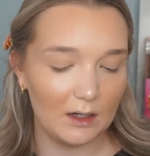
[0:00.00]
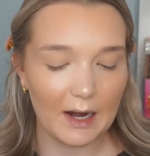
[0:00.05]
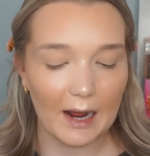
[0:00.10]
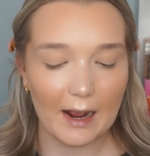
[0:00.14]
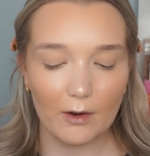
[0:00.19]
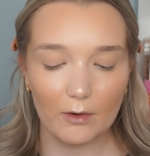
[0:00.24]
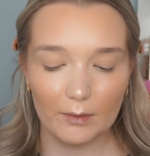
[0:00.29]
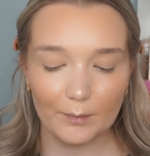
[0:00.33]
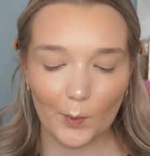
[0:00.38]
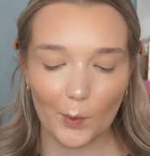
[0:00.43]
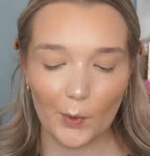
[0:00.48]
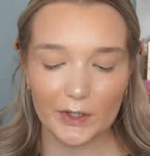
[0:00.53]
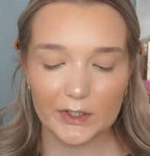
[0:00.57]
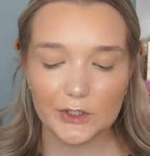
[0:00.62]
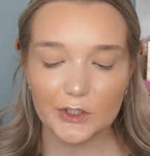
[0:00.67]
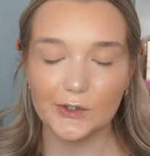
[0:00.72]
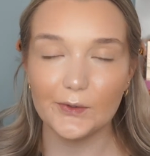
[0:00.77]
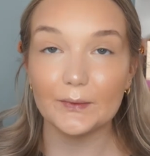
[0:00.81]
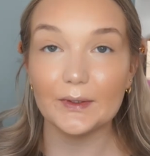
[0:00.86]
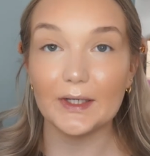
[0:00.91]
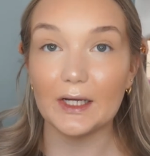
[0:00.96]
Now I'm going to
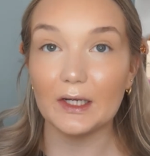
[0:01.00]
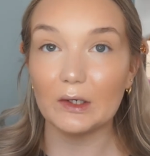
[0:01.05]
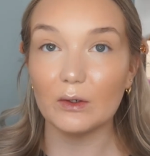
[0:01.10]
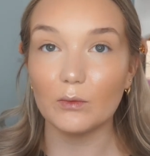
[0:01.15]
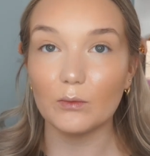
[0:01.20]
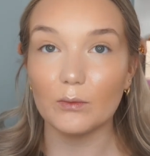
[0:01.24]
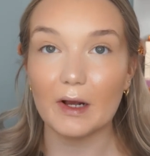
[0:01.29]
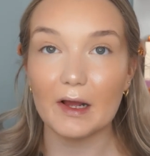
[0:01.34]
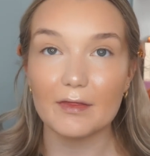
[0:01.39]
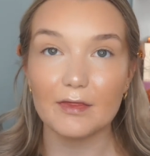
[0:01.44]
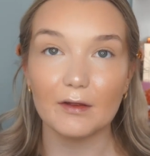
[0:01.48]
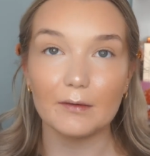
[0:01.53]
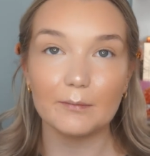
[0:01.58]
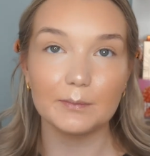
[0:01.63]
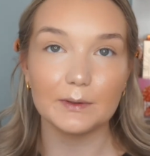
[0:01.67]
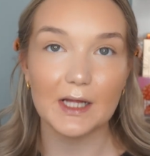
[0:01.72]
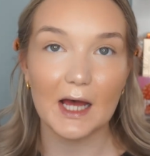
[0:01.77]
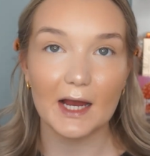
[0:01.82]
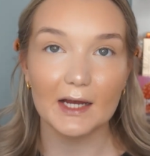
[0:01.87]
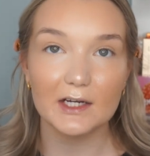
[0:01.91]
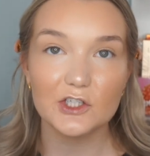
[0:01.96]
go in with
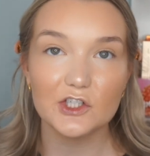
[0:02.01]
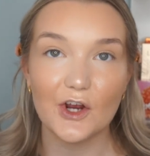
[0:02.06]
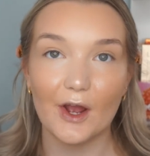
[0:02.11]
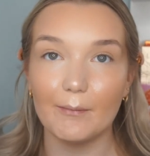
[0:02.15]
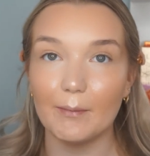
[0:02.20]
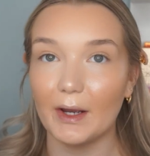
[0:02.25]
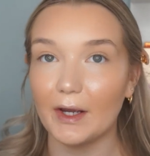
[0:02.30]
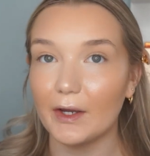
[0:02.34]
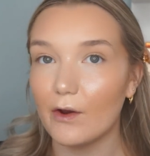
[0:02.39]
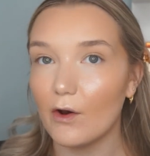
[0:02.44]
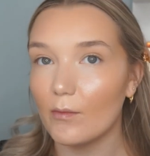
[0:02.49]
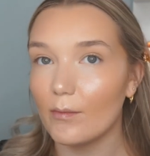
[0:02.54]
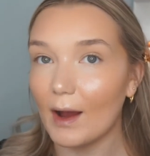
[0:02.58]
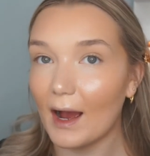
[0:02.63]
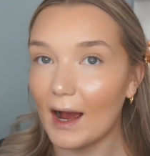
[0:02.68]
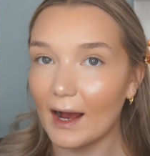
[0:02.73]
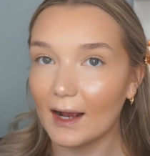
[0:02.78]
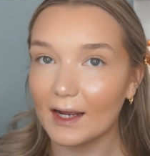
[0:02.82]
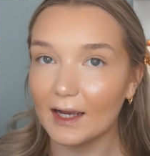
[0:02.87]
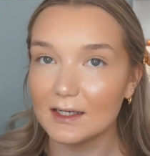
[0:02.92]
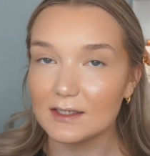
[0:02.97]
blush. I might go
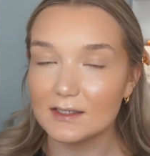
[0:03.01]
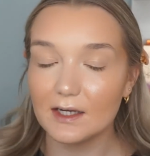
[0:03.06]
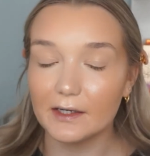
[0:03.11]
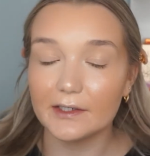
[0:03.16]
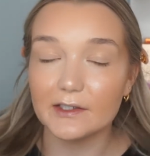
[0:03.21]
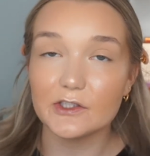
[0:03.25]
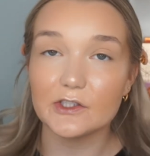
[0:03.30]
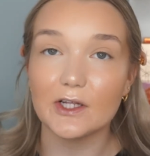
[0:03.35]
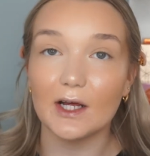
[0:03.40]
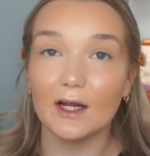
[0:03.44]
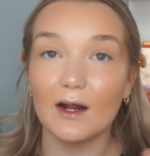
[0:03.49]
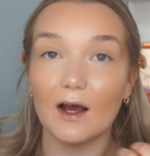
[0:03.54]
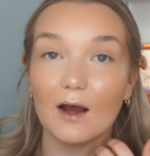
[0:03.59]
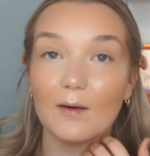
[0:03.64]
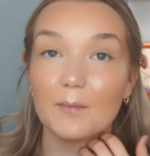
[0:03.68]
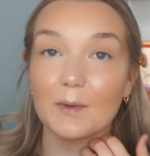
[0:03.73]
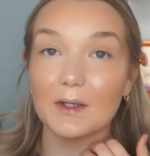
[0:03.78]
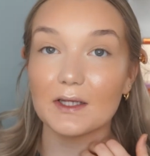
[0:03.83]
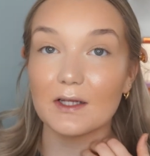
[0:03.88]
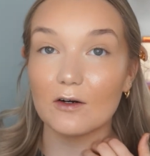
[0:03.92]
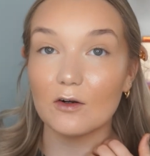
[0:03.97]
back and touch that
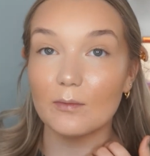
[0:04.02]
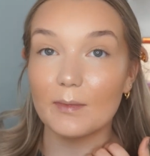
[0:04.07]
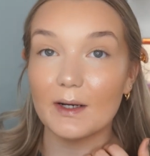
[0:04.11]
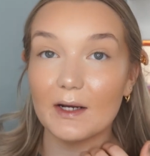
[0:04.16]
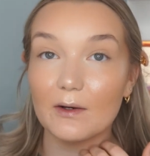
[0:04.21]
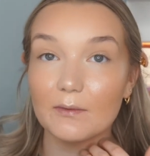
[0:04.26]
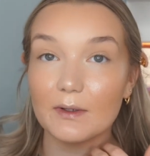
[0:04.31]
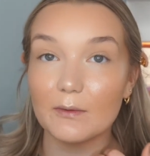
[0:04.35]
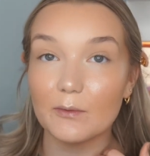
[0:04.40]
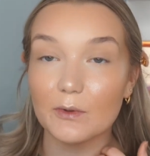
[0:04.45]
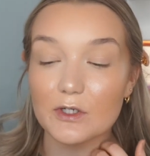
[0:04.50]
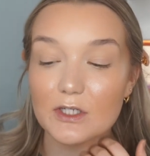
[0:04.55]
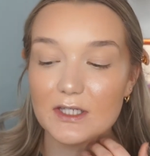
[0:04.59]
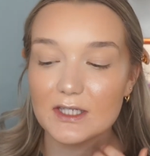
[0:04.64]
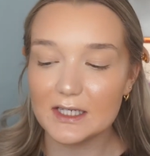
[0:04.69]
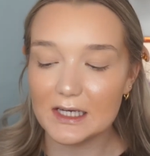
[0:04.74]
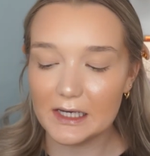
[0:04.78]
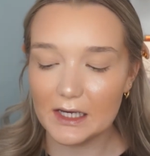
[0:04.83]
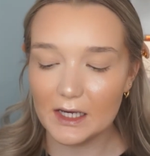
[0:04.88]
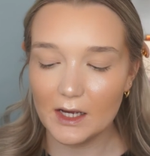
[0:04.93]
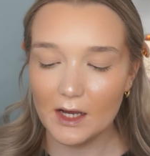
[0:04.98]
up a little bit, we will
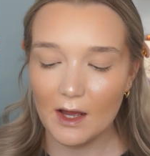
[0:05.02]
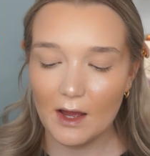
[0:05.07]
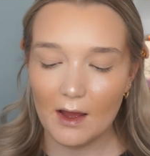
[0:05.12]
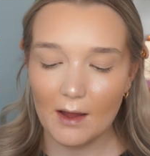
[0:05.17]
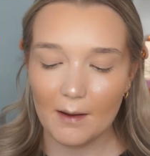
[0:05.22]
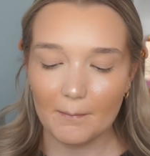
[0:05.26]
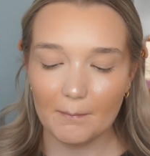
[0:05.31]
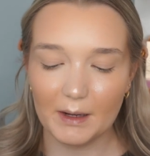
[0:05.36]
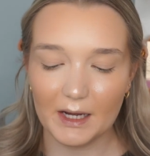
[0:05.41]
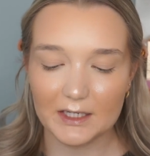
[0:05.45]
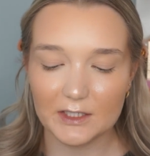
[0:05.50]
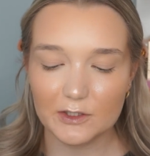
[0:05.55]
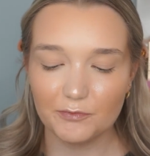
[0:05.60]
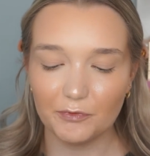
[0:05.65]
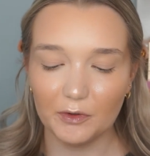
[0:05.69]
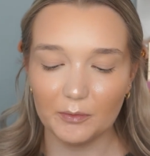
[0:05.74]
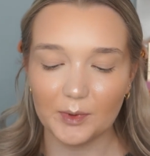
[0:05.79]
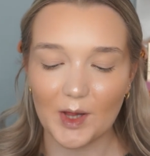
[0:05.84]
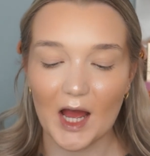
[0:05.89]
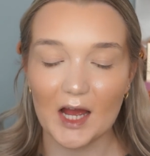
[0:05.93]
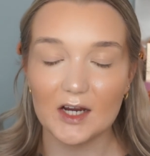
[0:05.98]
see. But
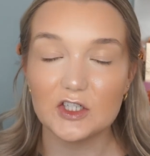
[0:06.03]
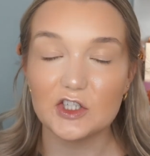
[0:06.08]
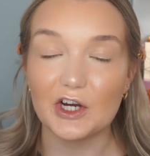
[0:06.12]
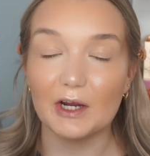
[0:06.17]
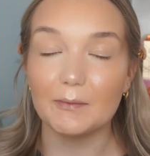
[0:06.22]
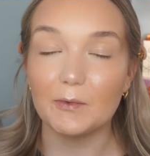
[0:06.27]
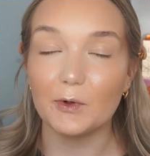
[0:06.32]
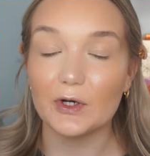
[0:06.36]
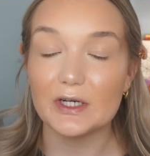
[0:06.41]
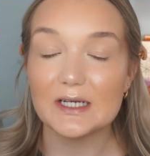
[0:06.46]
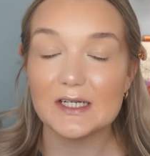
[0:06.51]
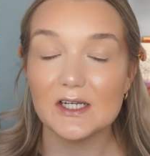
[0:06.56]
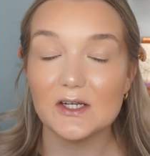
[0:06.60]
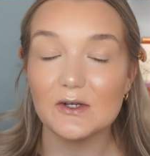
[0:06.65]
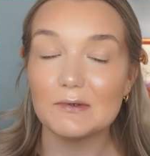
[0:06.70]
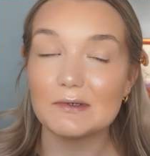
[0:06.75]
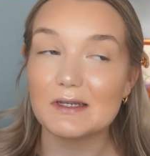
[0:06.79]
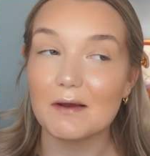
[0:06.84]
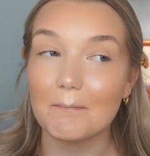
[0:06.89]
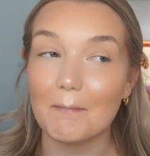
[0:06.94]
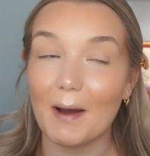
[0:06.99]
for blush, I'm going to
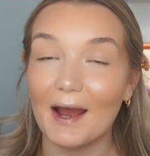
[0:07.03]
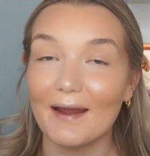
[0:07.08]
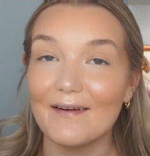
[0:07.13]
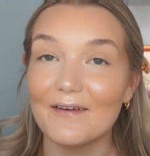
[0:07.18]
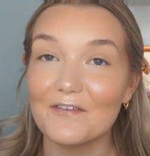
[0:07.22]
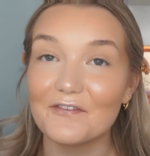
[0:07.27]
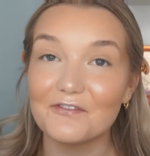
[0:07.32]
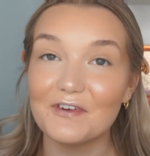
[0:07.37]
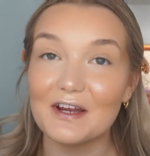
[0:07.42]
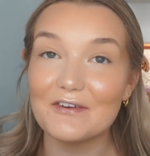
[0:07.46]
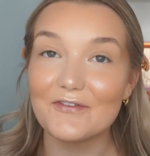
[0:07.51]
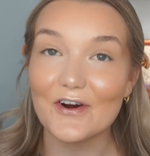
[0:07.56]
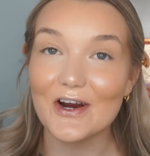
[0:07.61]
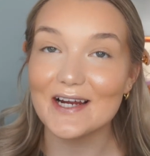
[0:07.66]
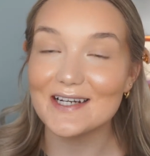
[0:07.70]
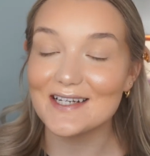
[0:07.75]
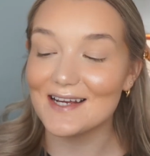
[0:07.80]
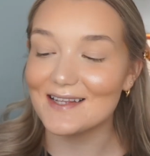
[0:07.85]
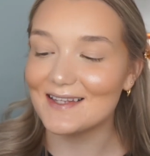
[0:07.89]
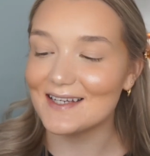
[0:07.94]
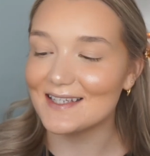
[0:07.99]
use my
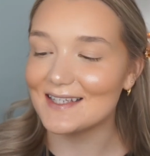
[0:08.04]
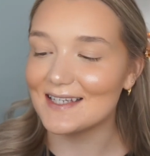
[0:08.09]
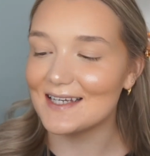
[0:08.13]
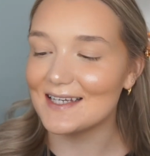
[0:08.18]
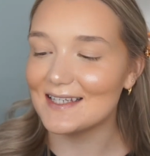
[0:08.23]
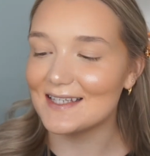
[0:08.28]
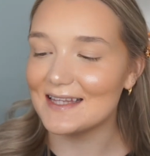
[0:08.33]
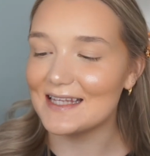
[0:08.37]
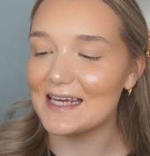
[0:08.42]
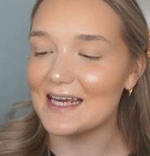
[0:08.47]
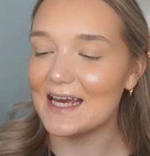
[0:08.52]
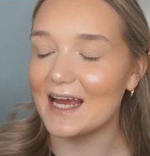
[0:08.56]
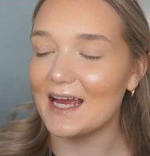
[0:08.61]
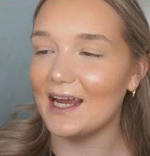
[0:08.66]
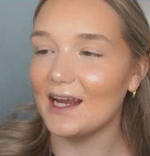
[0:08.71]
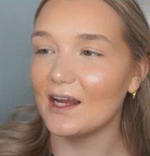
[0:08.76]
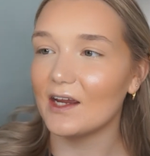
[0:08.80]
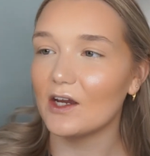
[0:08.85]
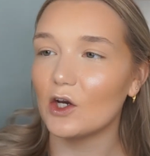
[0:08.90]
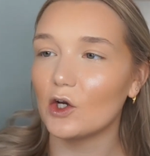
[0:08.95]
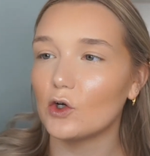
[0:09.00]
favorite. This is the
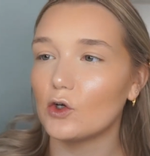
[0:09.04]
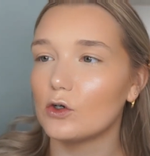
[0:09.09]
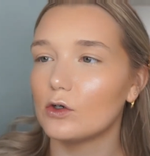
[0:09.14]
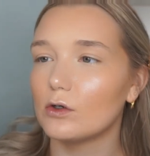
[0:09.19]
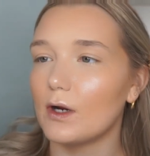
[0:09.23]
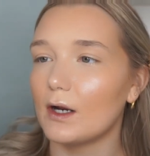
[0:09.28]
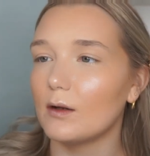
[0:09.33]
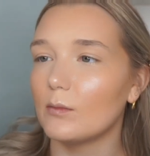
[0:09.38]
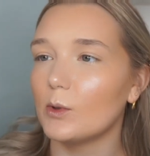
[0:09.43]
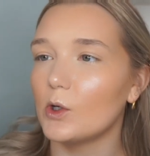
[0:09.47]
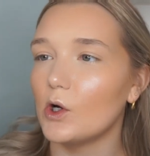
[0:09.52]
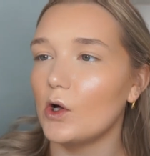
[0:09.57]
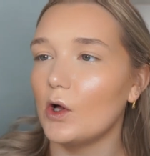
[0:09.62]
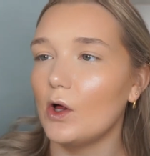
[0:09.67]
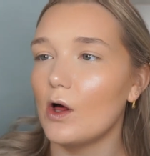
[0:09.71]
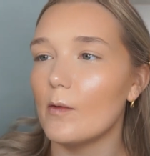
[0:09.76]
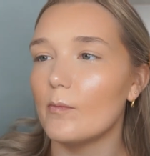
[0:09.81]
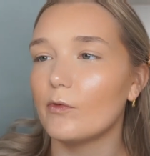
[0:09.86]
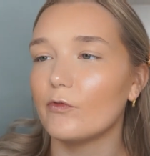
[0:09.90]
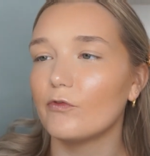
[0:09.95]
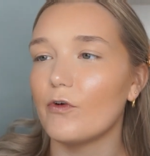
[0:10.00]

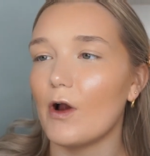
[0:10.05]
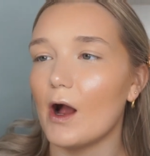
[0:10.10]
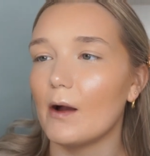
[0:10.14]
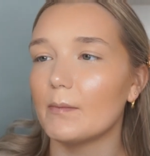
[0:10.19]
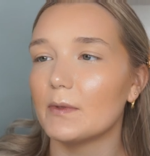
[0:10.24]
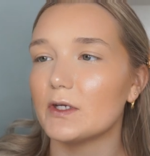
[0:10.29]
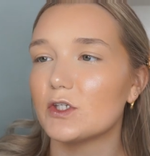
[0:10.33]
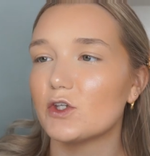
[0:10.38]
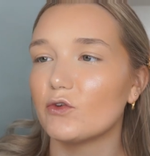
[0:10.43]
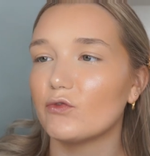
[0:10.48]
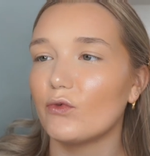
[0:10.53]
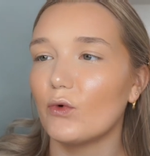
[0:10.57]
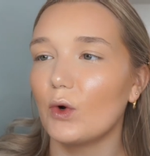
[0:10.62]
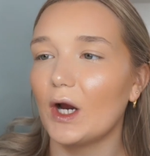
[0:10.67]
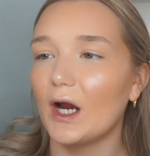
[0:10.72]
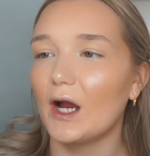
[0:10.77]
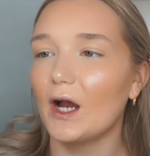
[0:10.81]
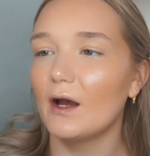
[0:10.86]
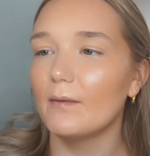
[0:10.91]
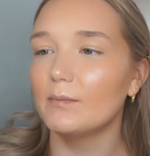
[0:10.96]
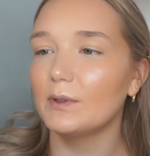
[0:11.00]
inc.redible from
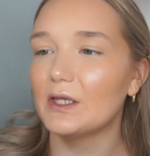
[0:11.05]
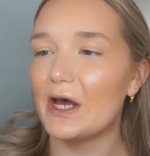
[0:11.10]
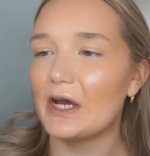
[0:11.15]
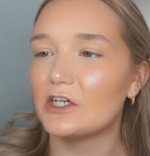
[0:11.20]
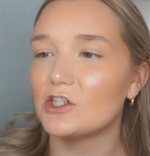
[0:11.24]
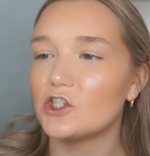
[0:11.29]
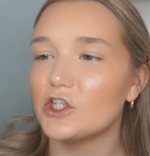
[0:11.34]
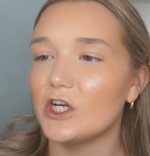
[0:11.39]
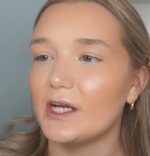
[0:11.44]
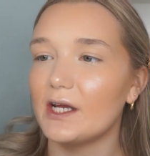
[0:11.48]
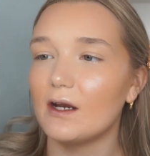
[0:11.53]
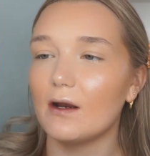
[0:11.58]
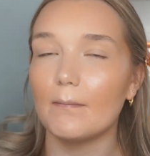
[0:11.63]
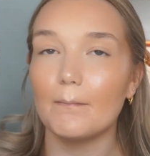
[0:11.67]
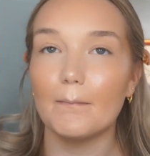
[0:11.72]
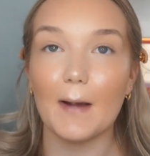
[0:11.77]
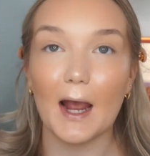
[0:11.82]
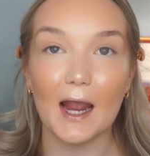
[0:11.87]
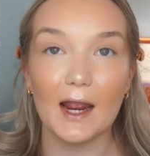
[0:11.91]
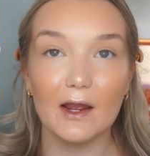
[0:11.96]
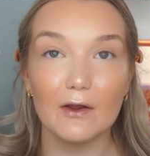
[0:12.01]
Sephora blush in
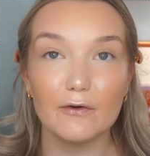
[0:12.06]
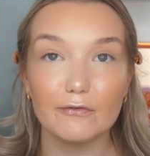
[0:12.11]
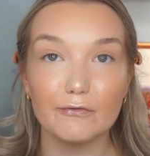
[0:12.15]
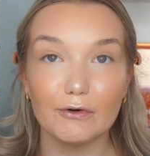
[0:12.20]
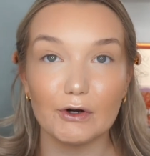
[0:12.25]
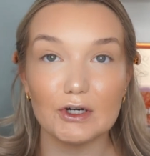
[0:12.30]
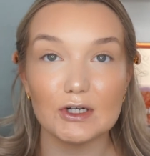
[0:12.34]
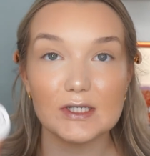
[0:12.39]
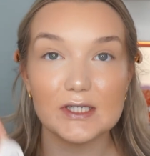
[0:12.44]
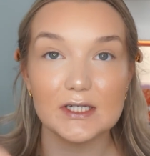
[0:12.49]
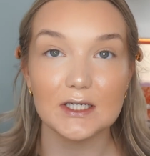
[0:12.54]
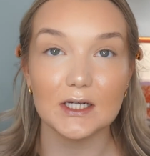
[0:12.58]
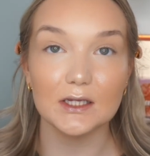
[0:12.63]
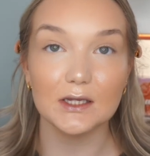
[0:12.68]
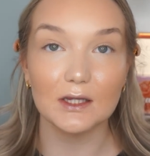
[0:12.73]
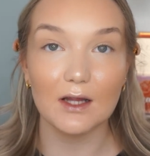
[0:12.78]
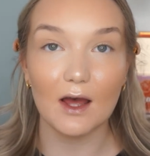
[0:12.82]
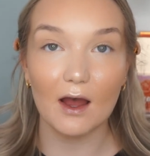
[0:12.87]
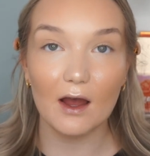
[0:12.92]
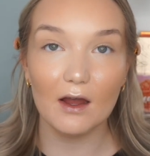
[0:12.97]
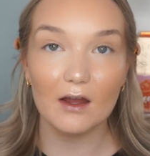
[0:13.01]
My First
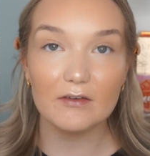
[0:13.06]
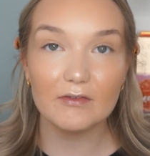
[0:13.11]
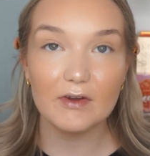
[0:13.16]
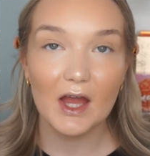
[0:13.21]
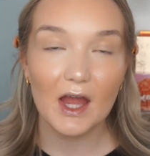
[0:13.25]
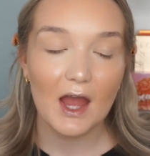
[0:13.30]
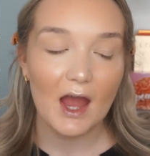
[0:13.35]
Love.